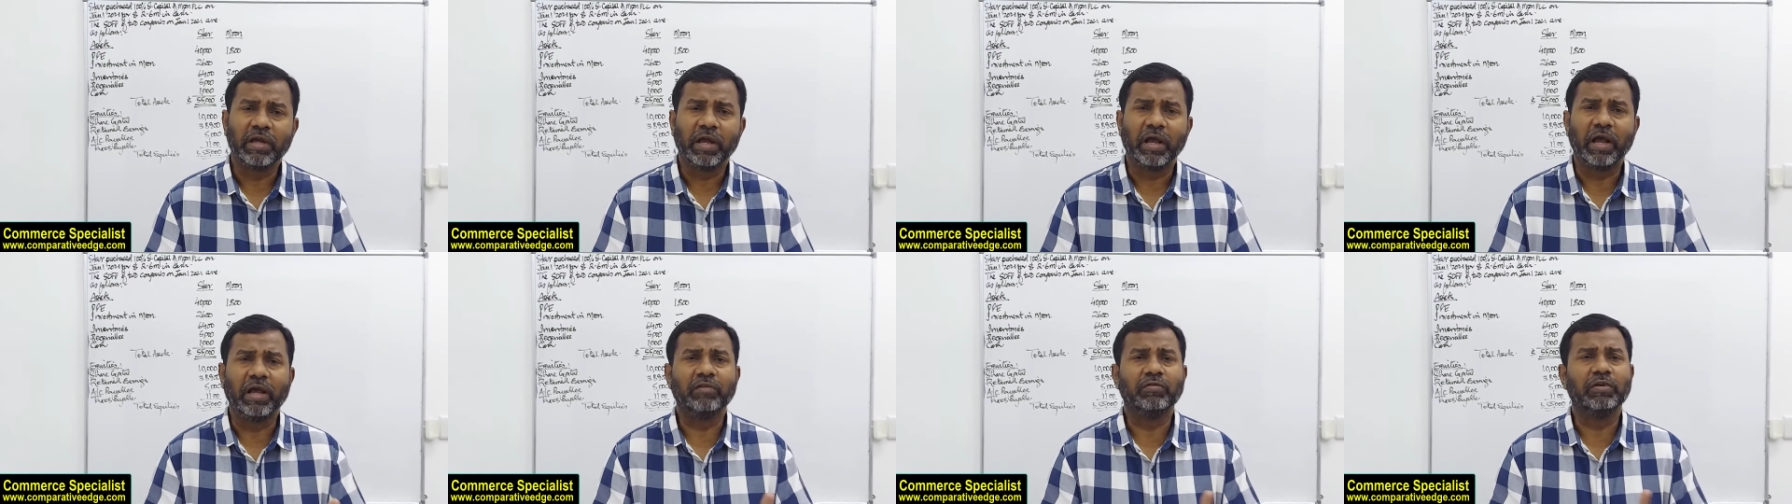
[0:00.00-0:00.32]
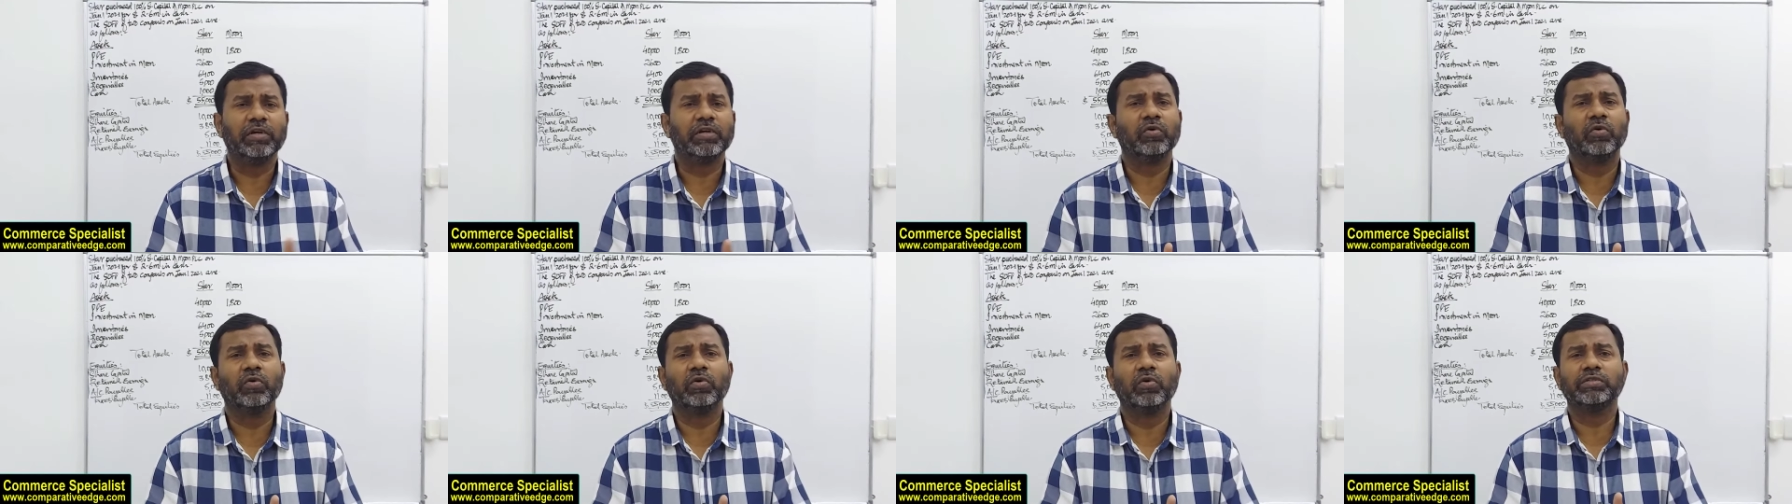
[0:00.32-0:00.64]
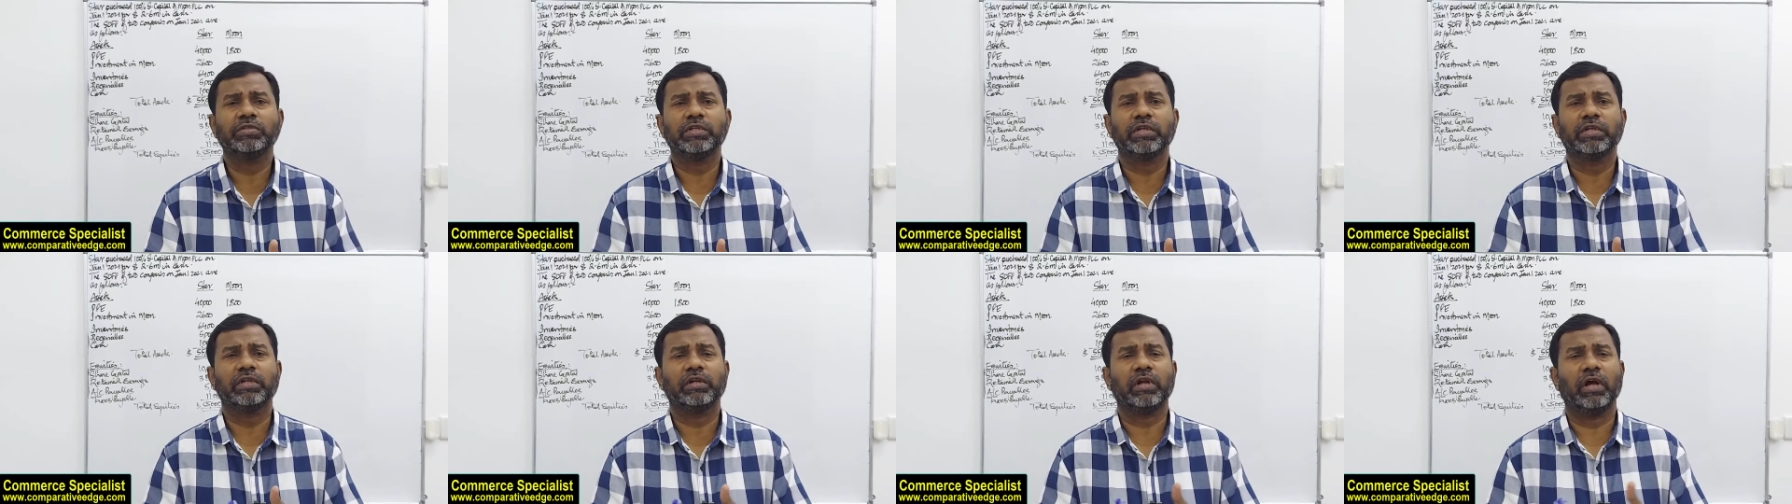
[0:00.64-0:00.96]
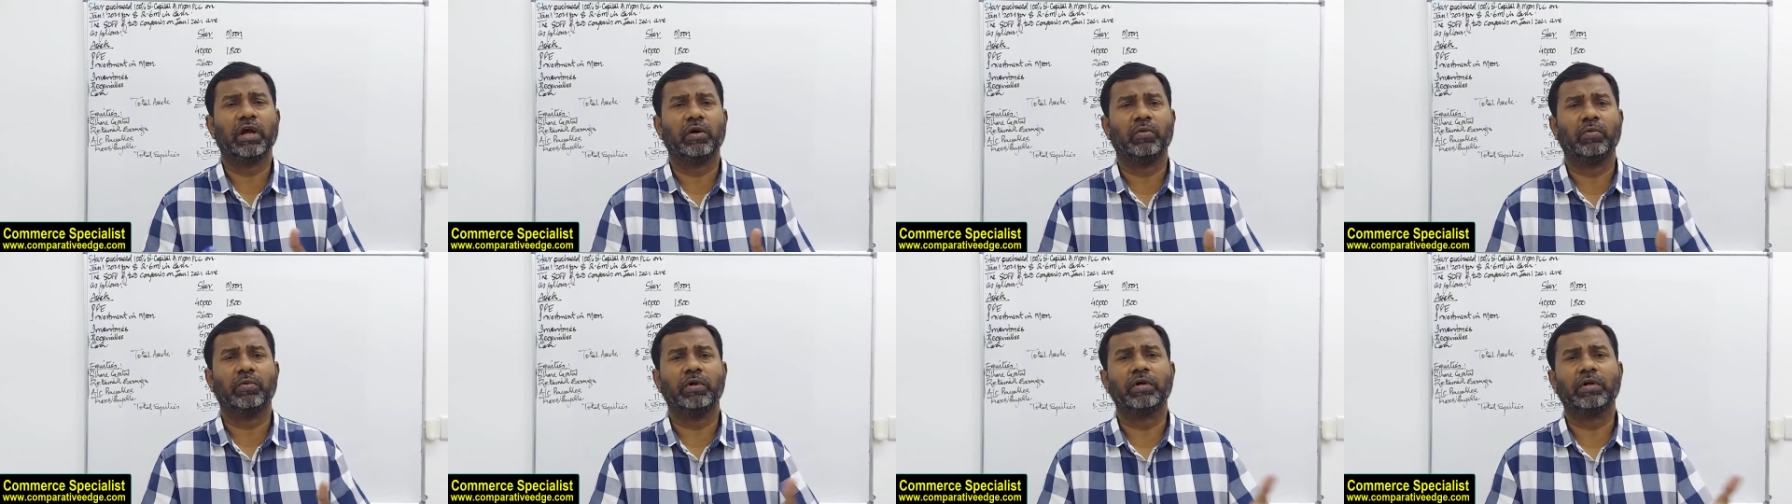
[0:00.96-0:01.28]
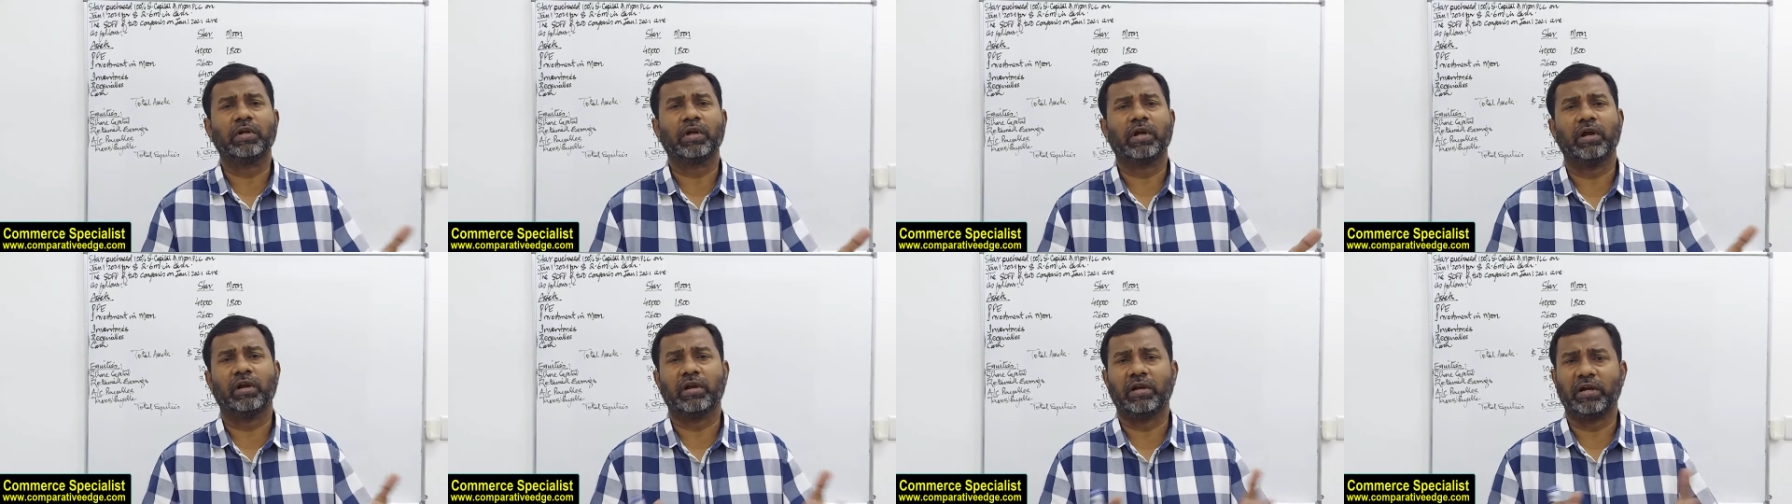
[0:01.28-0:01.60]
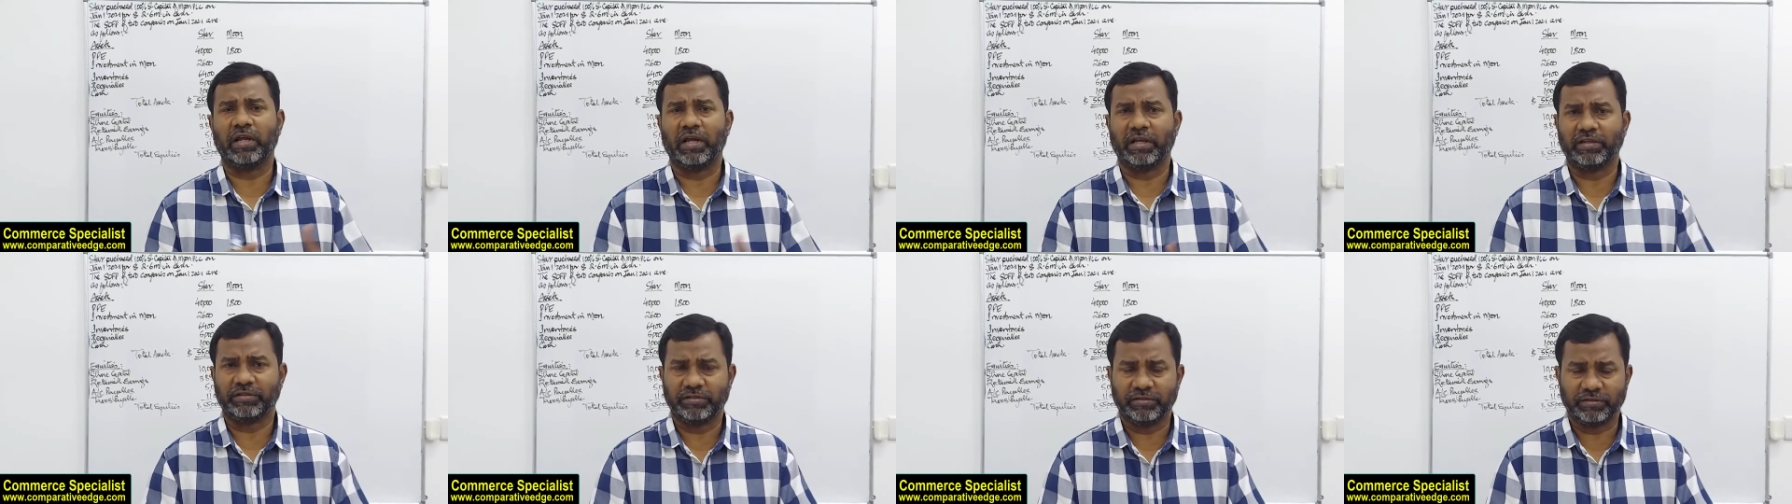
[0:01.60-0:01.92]
and it goes in our
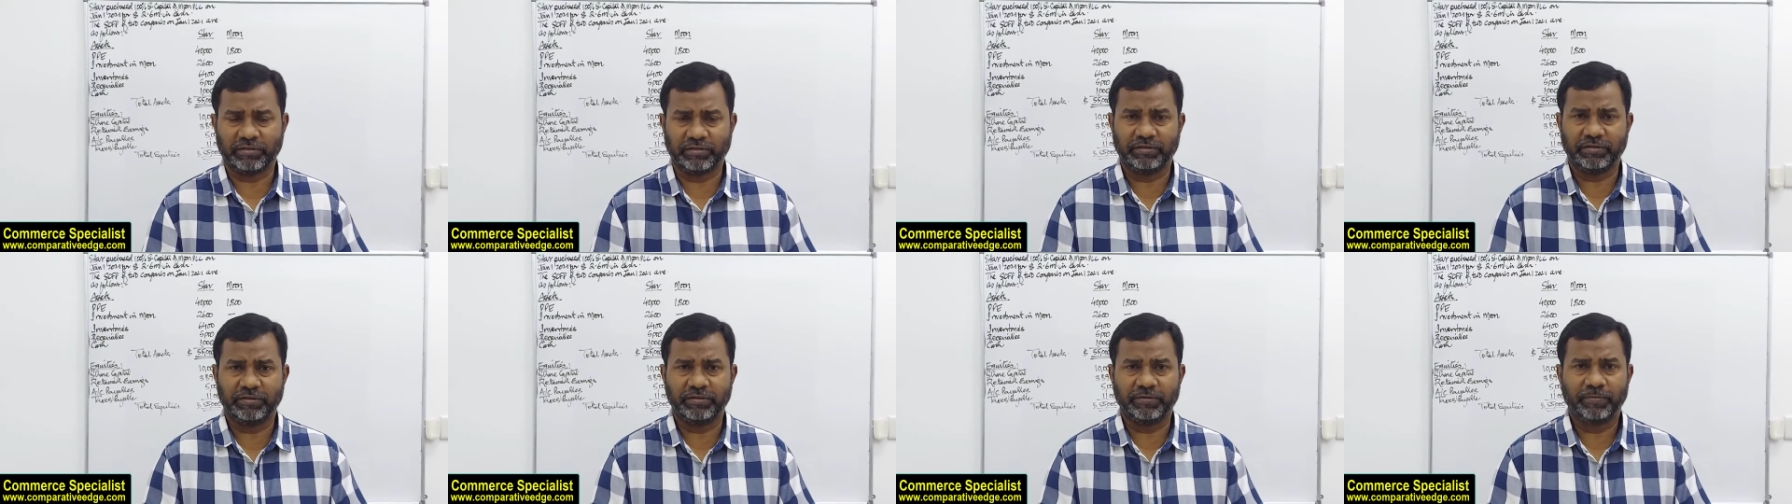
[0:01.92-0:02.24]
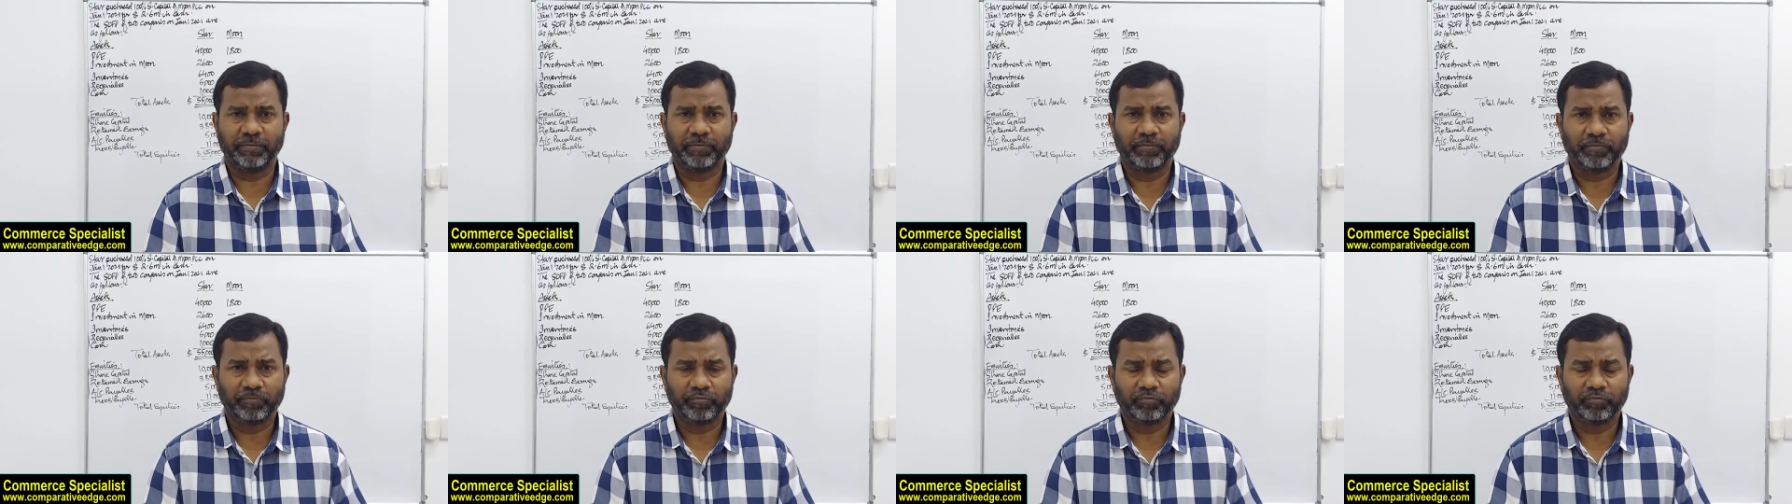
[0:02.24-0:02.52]
current assets.